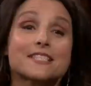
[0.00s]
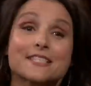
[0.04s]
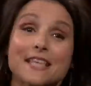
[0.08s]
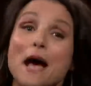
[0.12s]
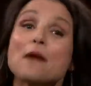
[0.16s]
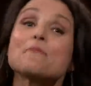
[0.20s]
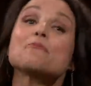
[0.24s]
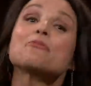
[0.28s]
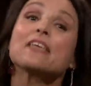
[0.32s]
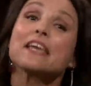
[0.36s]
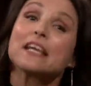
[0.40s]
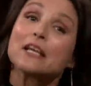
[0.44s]

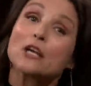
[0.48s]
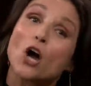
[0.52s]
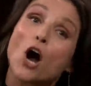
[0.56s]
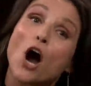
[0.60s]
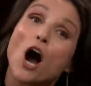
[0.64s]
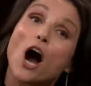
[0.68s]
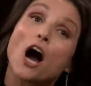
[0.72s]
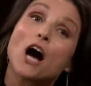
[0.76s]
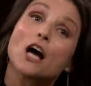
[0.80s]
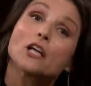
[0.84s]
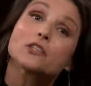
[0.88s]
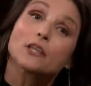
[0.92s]
Something
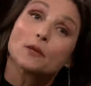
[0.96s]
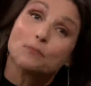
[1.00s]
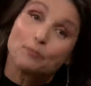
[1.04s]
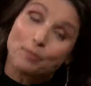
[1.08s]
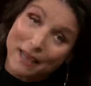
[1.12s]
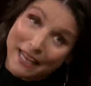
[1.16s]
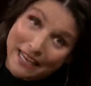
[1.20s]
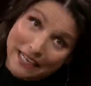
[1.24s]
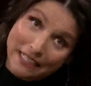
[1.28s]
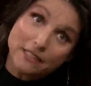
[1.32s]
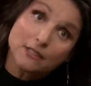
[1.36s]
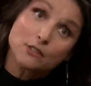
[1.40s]
called a
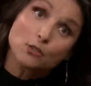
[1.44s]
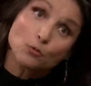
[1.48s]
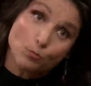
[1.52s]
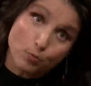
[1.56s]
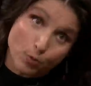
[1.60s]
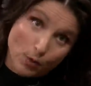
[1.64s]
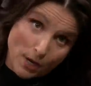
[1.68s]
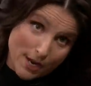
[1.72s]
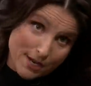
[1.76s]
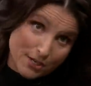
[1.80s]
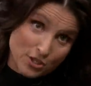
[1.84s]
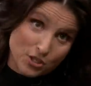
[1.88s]

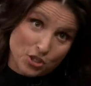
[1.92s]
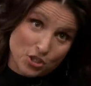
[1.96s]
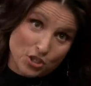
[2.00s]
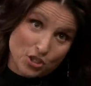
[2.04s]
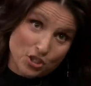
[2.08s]
paintbrush.